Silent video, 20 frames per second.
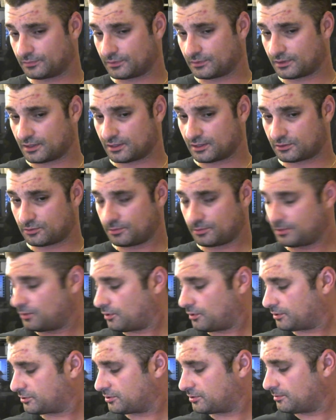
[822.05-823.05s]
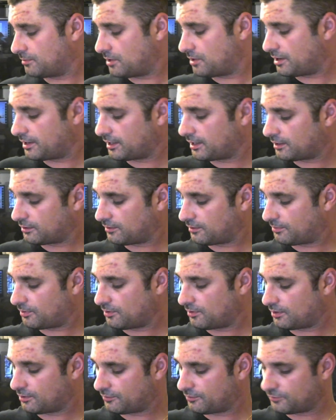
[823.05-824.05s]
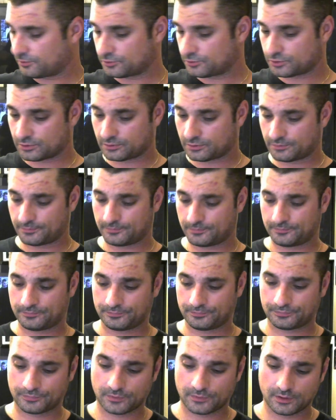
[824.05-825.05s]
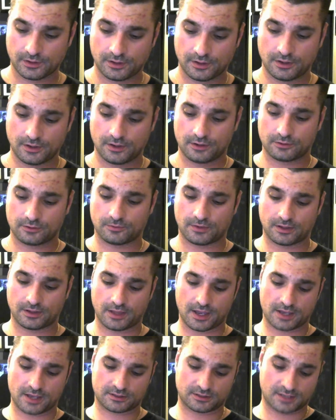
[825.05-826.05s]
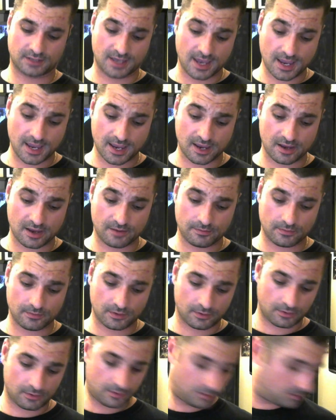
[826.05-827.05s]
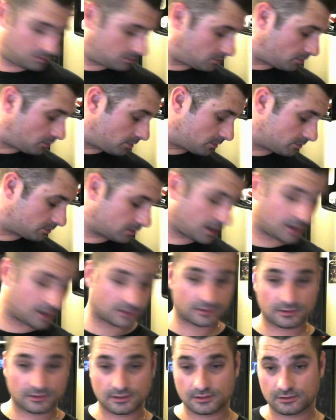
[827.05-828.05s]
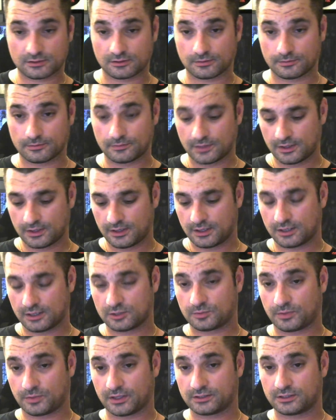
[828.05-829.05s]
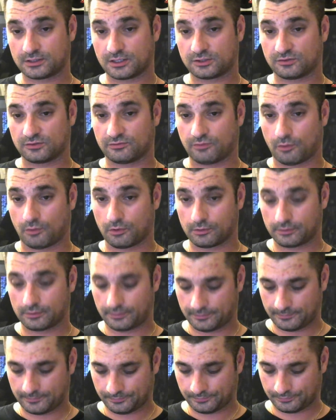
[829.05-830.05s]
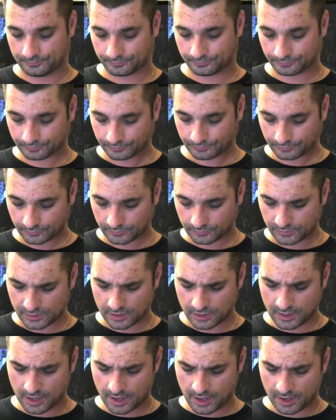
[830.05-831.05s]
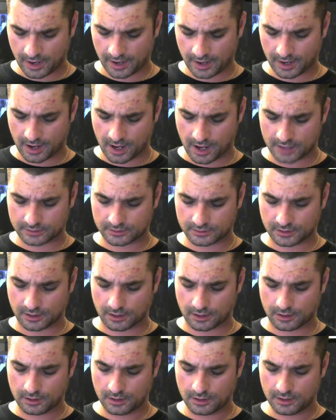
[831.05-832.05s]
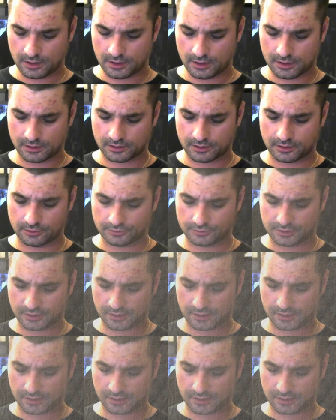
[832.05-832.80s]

this will be worth some money in the future. So my last game, or last system, is PlayStation 4. And I got Guilty